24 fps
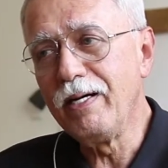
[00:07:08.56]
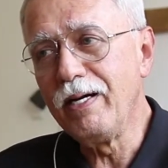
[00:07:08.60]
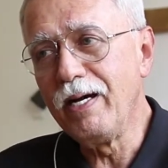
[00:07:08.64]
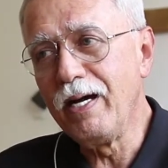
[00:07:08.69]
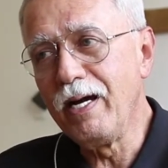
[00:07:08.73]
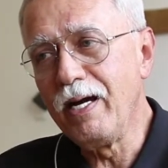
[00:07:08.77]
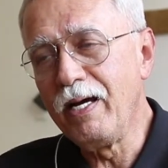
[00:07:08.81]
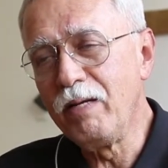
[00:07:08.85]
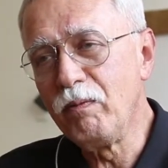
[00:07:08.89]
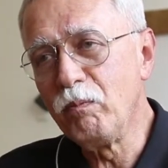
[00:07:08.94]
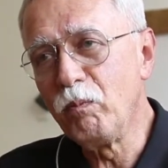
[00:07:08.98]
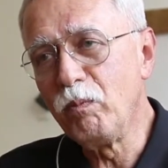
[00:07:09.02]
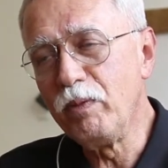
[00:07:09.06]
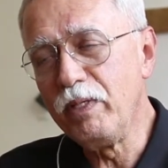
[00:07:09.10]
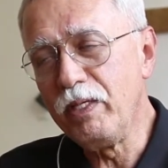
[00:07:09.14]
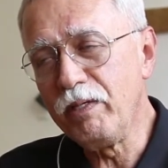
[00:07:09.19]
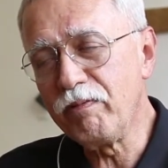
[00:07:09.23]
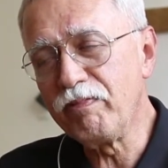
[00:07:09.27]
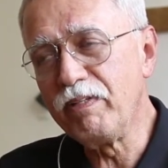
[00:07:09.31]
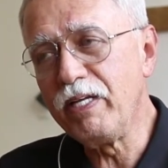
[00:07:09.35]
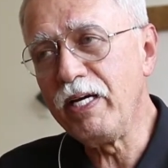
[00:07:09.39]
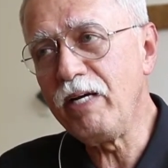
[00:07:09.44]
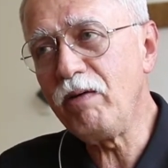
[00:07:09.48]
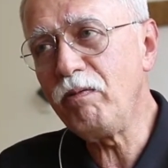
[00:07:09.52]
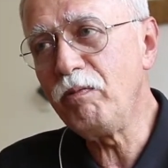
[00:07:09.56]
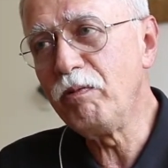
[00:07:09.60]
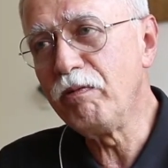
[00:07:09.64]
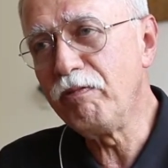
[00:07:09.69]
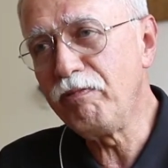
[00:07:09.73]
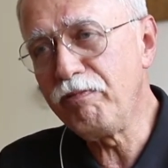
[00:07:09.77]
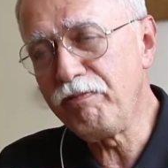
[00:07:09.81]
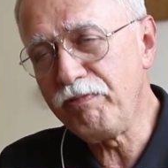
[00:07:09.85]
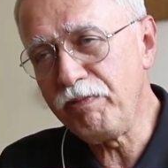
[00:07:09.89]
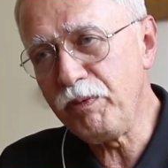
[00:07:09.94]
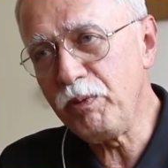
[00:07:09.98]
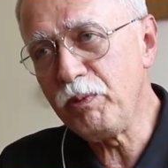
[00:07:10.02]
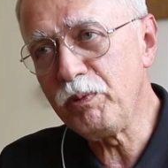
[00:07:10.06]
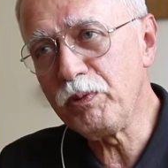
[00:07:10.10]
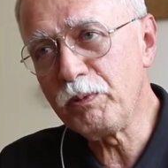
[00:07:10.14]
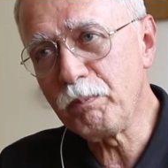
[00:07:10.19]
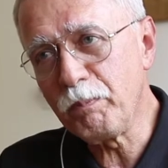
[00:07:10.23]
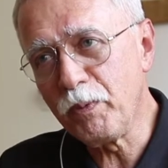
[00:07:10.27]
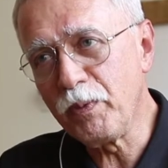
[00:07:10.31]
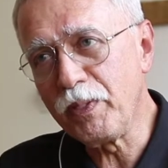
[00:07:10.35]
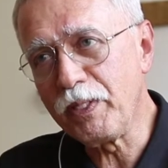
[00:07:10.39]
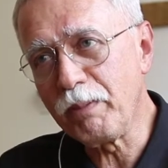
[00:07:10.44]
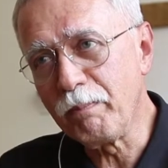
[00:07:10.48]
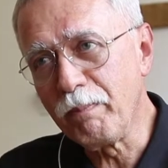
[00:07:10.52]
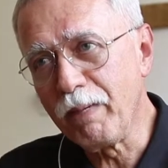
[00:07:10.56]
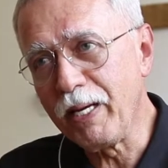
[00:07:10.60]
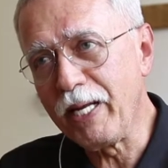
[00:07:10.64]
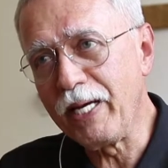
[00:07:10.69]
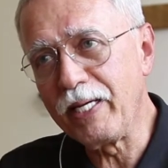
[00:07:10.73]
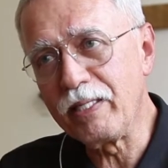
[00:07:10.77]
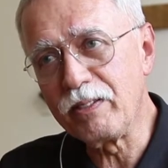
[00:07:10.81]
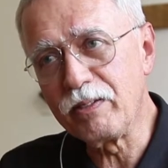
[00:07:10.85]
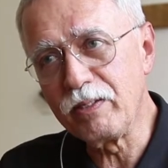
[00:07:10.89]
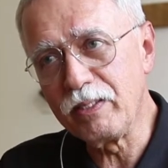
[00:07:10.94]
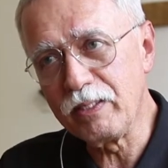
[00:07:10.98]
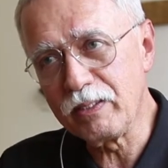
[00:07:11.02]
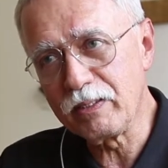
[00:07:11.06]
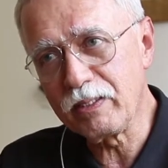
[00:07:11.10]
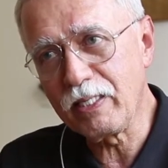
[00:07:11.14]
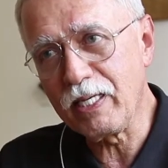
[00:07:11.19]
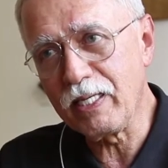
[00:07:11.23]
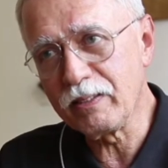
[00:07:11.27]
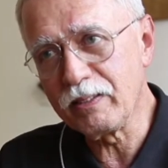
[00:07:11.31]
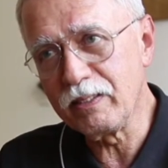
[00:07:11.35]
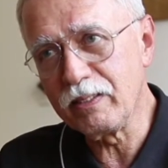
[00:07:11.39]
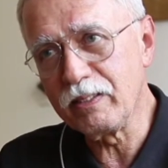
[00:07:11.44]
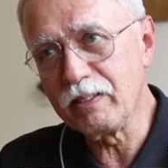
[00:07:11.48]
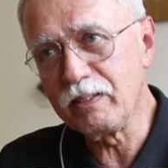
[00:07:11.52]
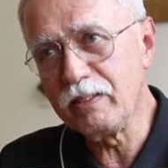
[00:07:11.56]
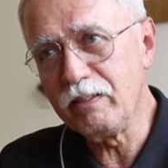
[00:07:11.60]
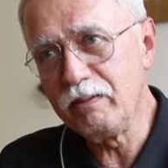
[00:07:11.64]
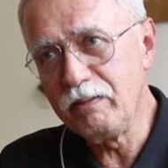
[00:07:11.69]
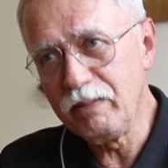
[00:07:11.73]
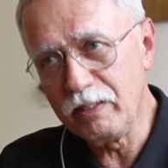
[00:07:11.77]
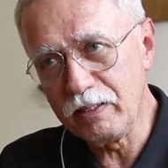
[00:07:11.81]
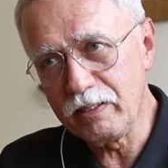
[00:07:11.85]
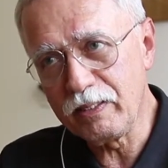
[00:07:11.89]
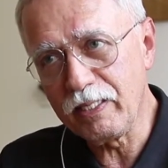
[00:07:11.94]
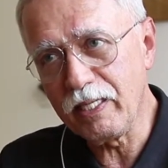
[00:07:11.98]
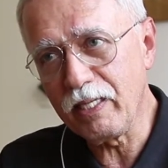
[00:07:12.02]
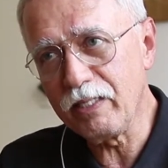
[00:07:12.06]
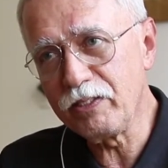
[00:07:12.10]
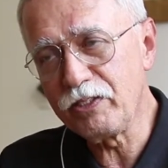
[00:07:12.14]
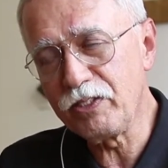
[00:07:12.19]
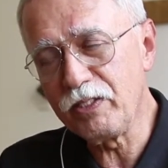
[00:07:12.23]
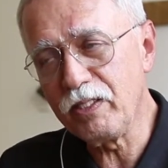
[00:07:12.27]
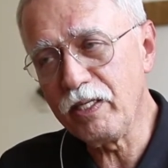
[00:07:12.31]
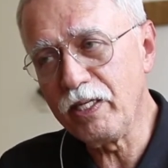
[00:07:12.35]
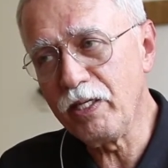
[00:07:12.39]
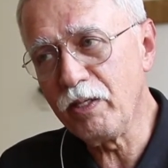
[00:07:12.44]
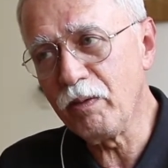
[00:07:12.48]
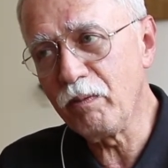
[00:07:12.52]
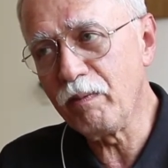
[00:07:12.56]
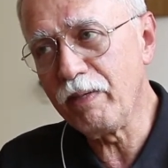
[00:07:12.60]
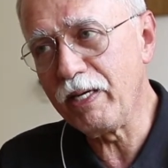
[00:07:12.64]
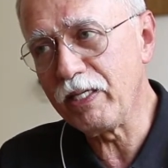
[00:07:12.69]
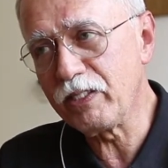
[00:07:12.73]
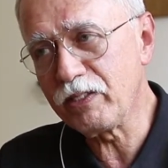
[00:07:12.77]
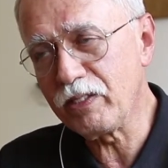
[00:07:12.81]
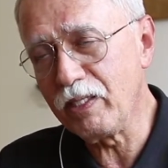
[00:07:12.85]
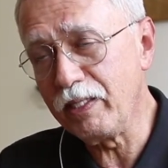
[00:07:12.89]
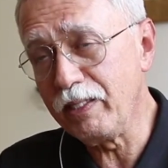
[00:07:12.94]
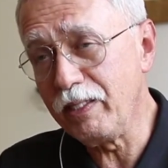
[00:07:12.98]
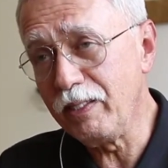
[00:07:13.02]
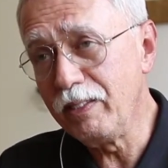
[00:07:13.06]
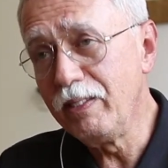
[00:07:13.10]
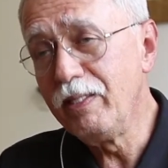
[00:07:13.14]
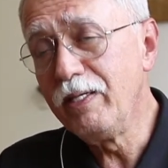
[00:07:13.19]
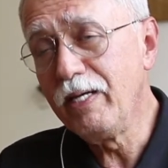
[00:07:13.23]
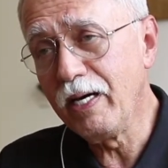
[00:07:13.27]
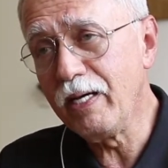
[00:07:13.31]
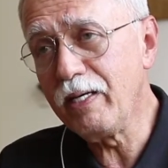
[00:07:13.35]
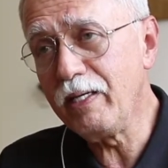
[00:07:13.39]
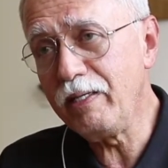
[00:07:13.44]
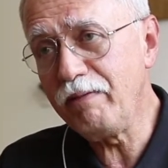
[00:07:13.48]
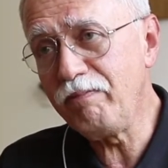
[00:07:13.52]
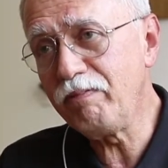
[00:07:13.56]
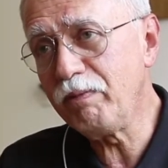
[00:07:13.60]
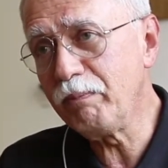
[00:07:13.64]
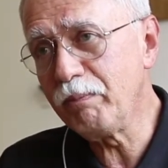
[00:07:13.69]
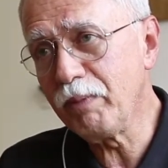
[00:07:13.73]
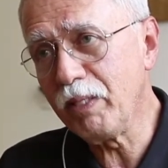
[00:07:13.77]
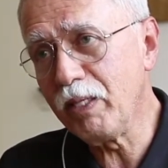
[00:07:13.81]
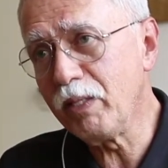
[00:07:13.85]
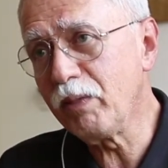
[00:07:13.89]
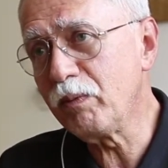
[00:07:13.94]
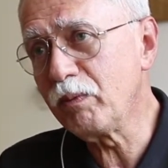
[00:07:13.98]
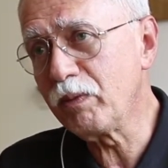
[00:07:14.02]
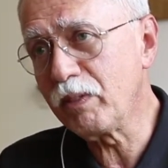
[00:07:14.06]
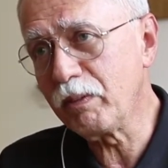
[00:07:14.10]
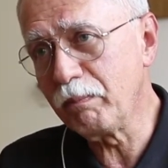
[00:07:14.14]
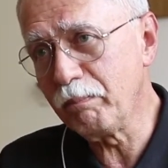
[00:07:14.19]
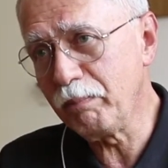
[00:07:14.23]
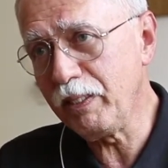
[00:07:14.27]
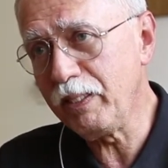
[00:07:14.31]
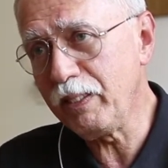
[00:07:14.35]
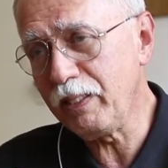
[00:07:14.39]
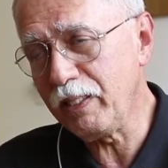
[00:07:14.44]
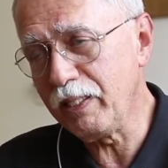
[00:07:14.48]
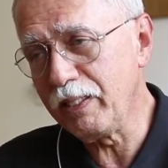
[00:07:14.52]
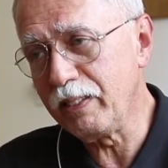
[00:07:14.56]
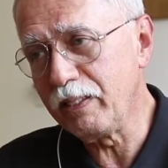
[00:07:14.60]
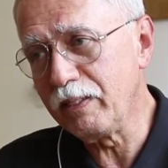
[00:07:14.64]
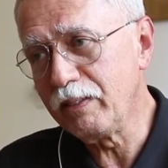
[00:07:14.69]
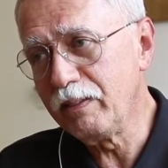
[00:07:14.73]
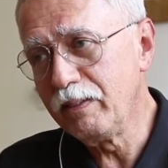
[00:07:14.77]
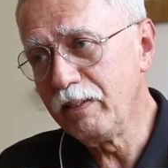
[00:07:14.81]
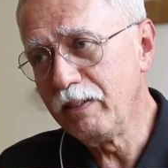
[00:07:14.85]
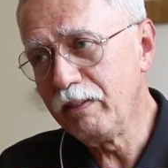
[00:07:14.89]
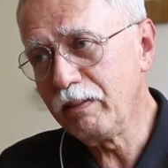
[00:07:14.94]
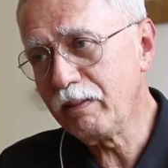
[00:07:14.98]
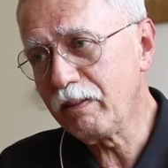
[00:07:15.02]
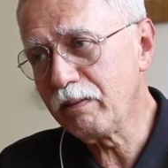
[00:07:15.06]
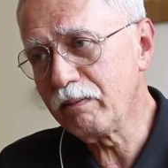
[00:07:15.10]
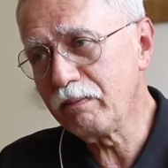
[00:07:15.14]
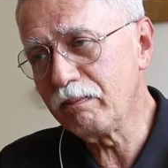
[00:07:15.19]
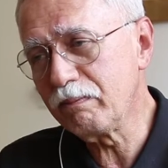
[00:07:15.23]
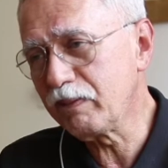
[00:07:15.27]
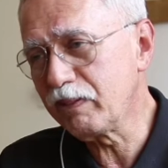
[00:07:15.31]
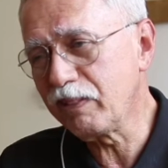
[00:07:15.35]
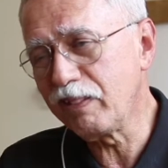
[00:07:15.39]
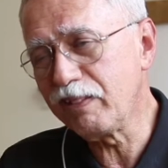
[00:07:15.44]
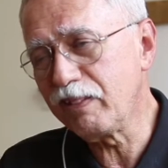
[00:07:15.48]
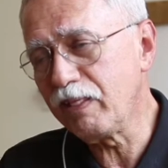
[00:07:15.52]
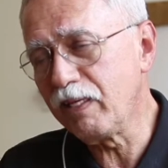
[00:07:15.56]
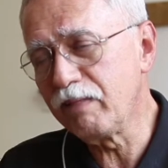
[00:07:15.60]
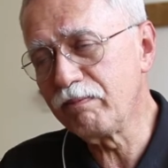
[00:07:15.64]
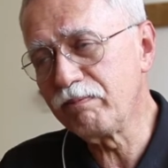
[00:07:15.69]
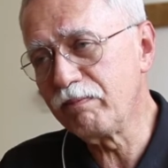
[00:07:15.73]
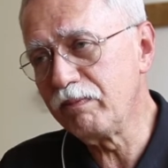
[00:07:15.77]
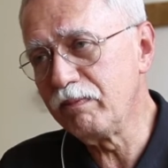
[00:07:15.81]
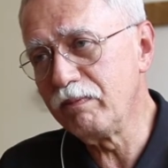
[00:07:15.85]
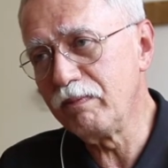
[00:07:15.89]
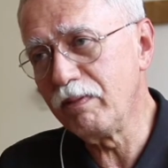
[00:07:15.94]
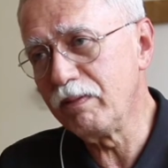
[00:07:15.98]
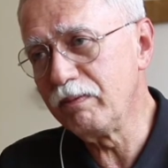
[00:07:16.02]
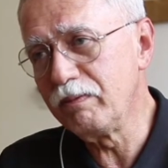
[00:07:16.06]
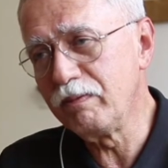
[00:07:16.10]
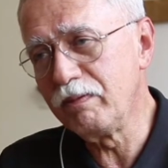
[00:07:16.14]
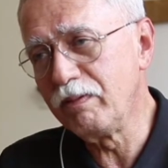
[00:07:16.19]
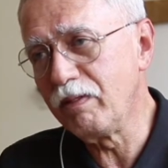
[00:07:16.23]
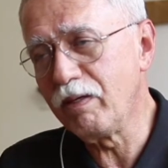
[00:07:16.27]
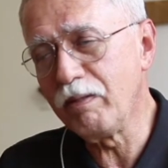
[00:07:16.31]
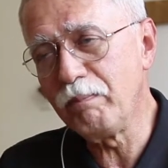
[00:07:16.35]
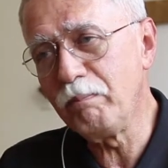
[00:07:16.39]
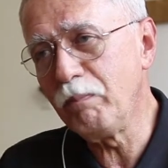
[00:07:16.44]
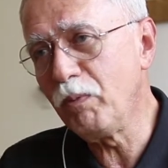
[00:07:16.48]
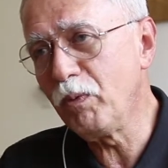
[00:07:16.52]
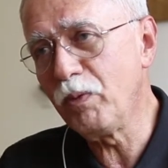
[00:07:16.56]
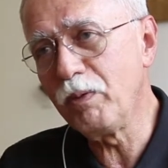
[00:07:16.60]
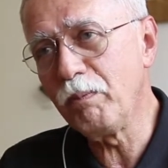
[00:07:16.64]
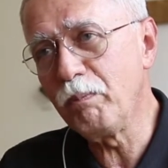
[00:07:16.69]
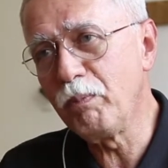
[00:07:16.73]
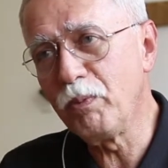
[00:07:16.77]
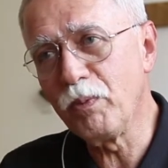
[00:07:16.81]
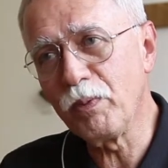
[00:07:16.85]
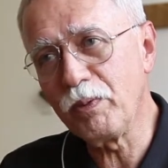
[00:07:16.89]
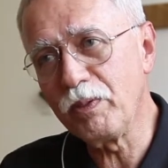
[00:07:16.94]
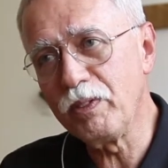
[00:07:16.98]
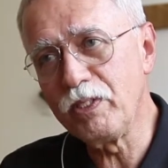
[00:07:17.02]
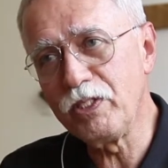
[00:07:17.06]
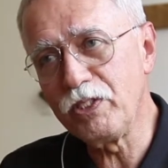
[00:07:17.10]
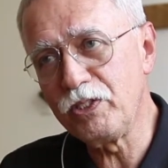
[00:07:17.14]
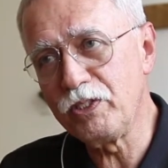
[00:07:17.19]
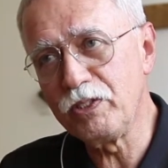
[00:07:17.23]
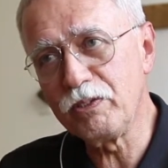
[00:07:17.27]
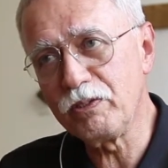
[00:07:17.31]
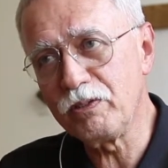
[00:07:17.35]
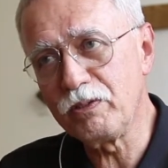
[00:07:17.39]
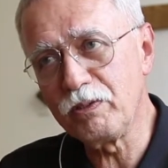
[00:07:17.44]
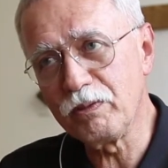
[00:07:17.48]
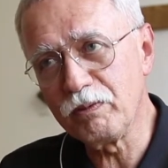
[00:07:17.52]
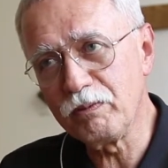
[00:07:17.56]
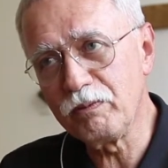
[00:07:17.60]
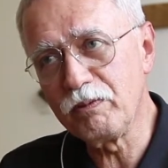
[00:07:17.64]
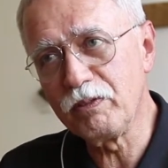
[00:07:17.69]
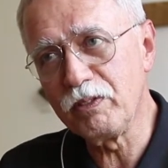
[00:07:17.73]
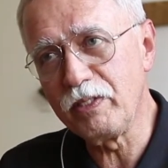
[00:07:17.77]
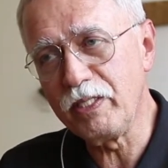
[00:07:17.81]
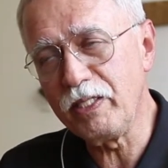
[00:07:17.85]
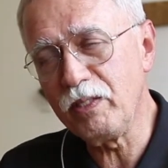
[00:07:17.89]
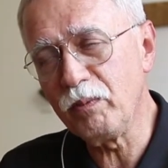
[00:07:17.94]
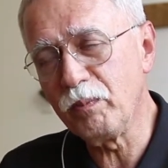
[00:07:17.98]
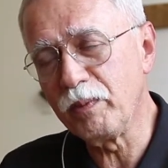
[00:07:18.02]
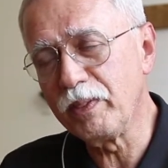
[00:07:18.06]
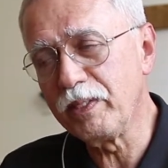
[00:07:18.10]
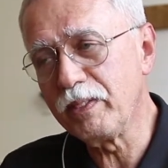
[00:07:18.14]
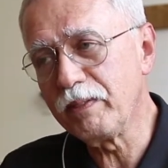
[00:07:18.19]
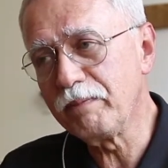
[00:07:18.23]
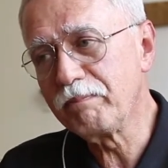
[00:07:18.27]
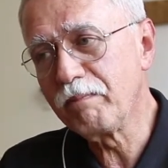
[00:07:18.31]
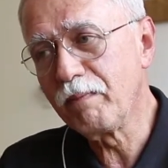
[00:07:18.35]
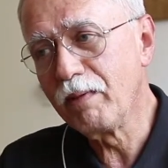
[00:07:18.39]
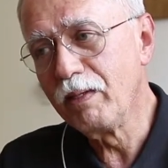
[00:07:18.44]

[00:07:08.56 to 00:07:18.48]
And if they refuse point blank to discuss it intelligently or rationally, I leave them alone completely, because there are more important issues to deal with.